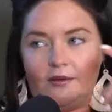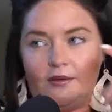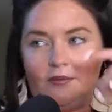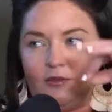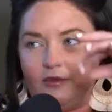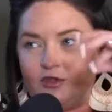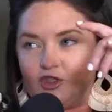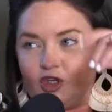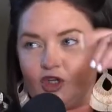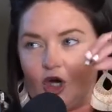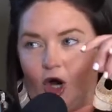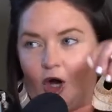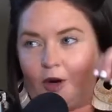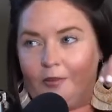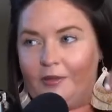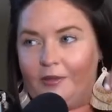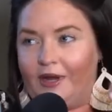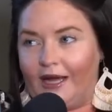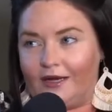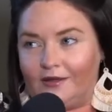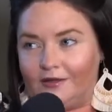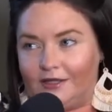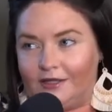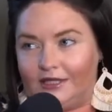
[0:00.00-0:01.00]
charm
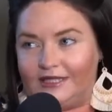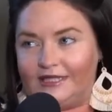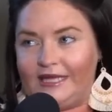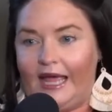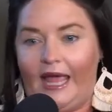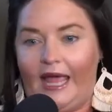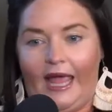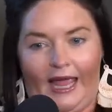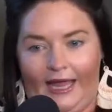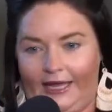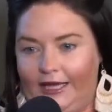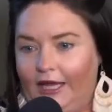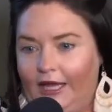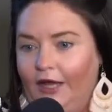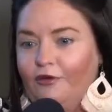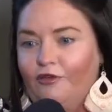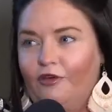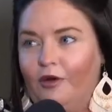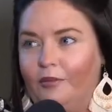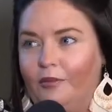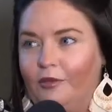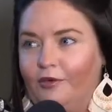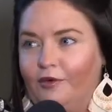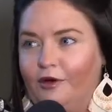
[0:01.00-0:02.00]
necklace hanging
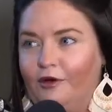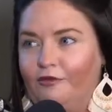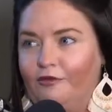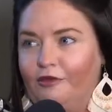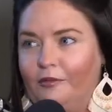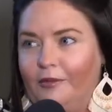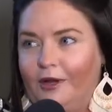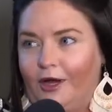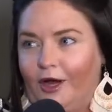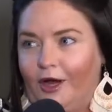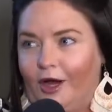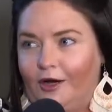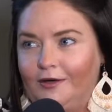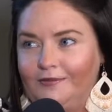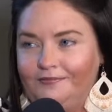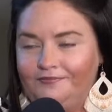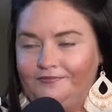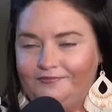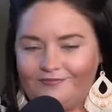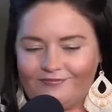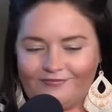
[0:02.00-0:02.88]
from the rearview mirror,